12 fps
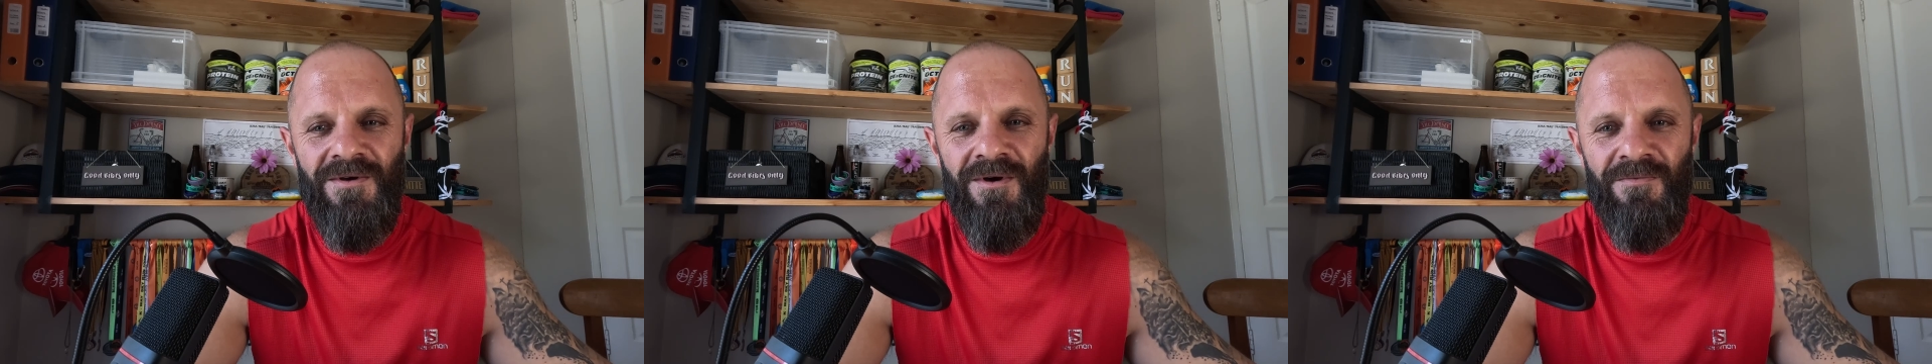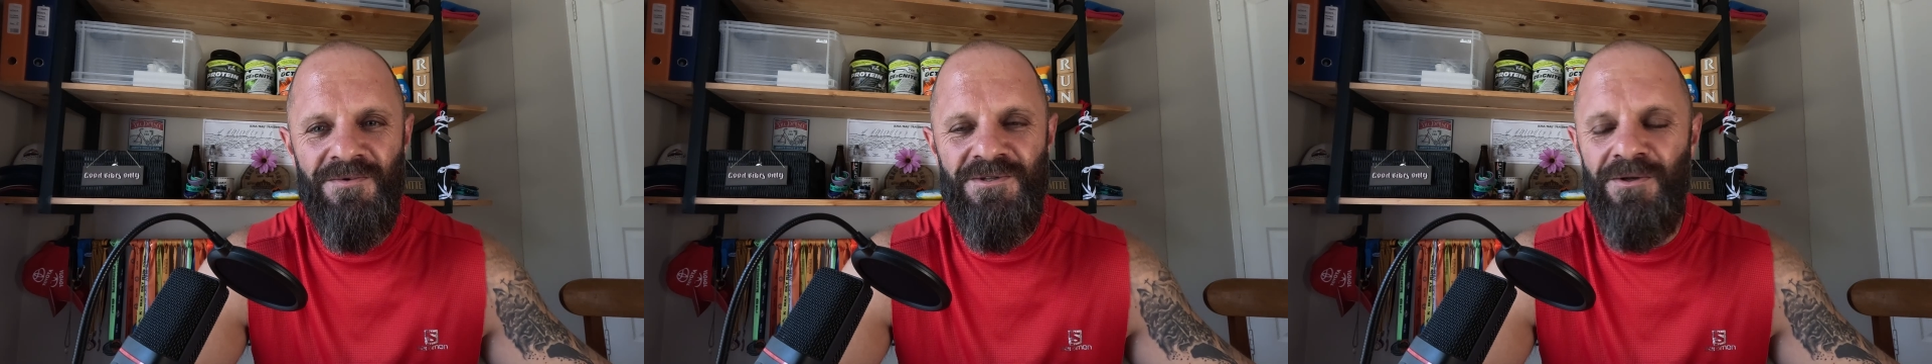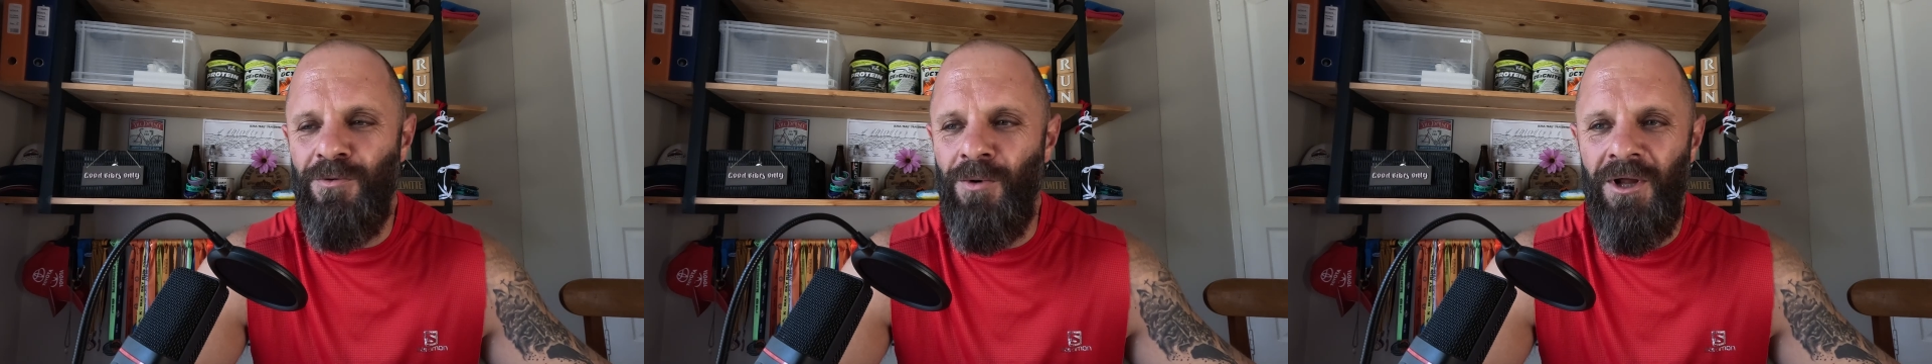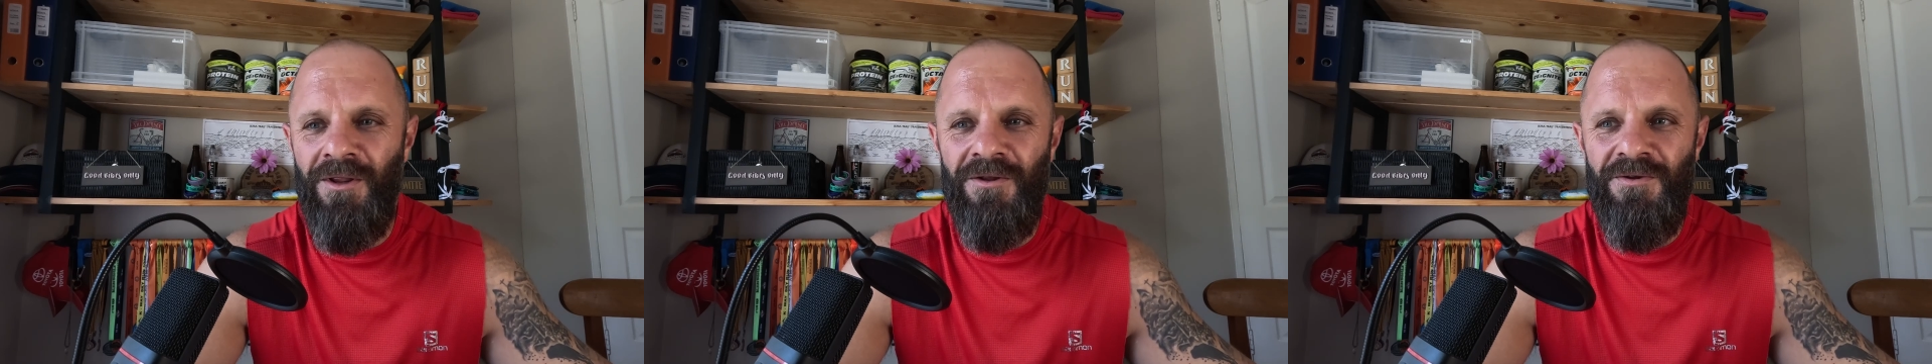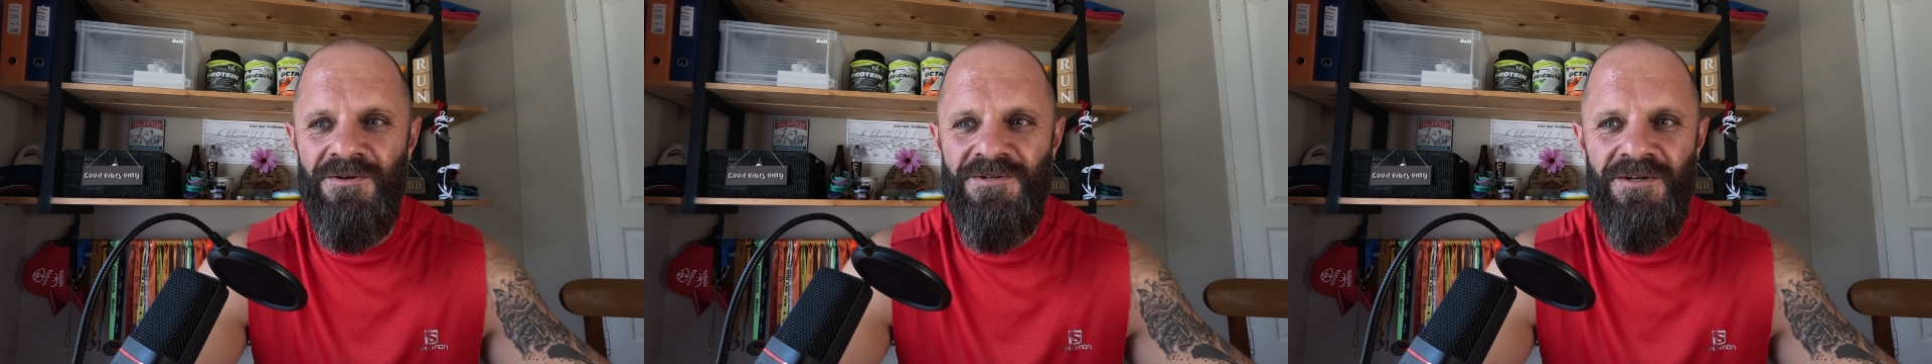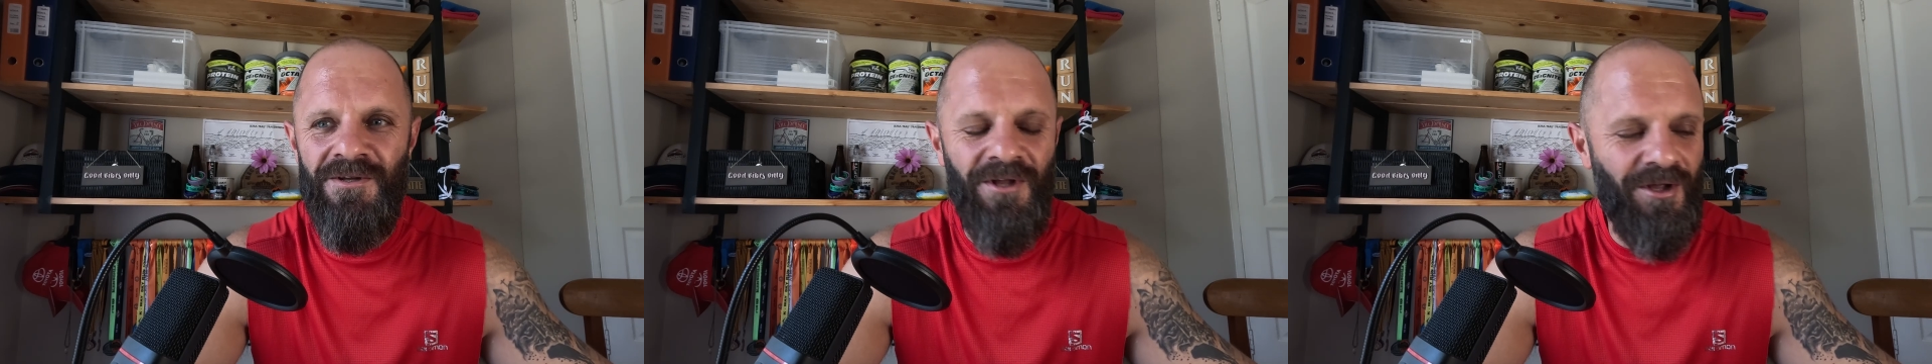I'm still waiting to
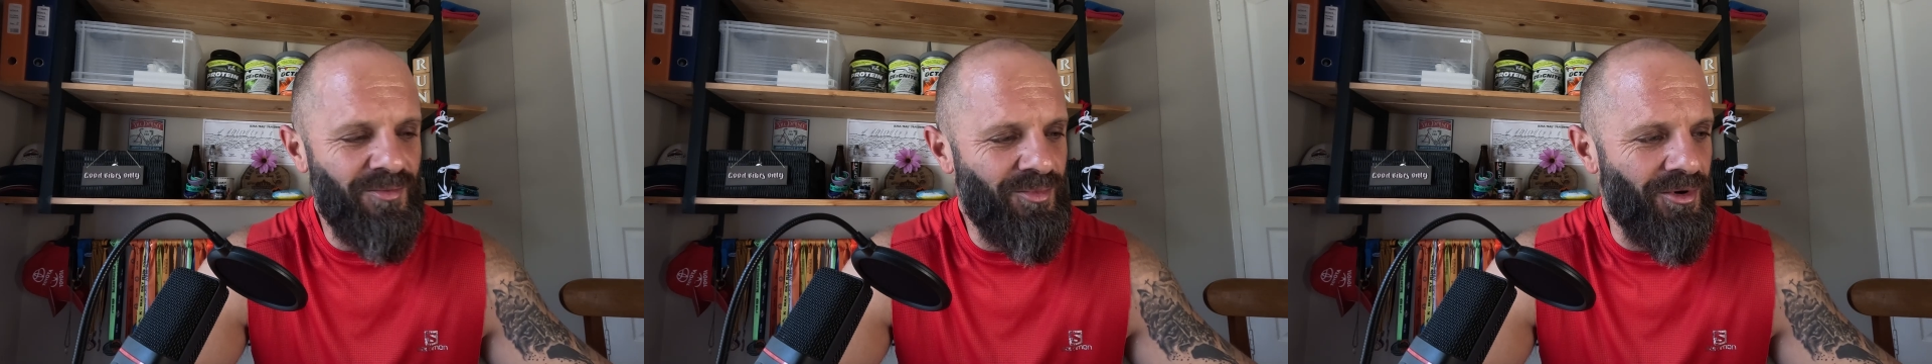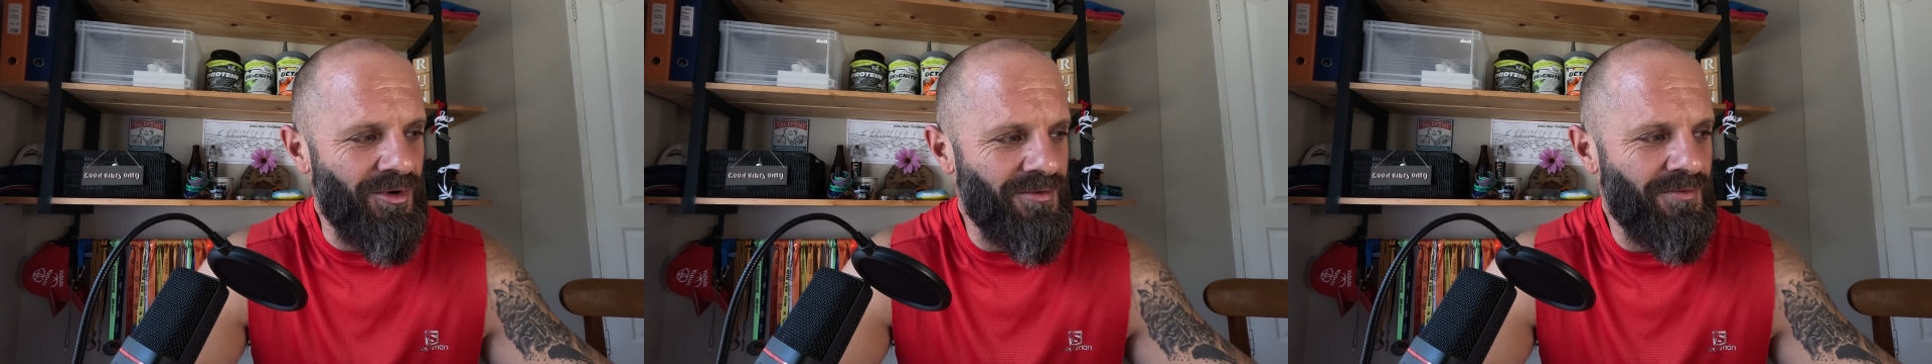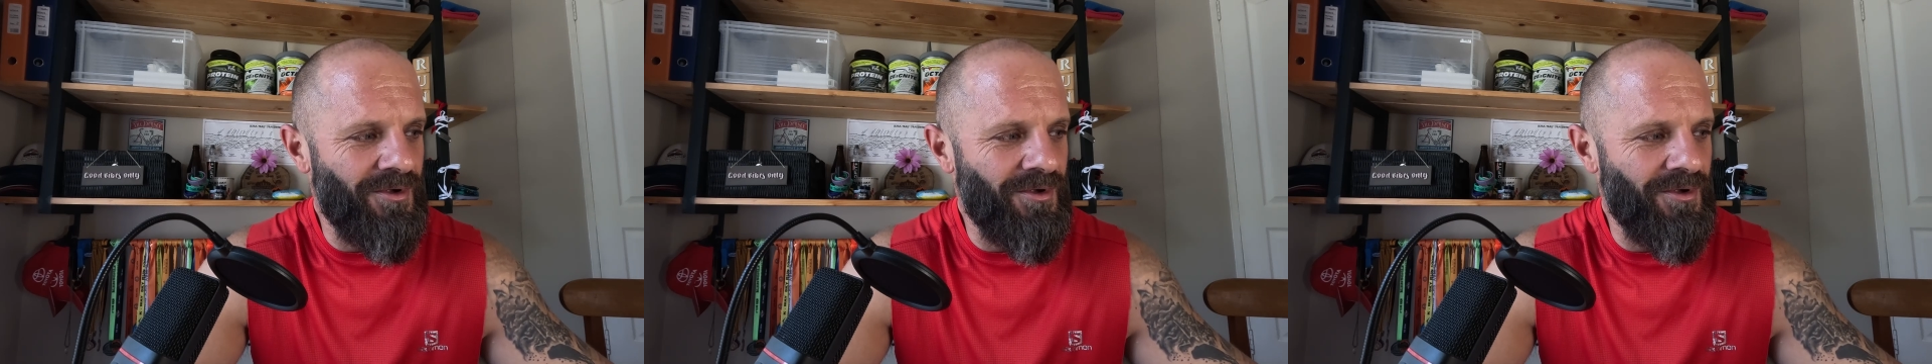see that part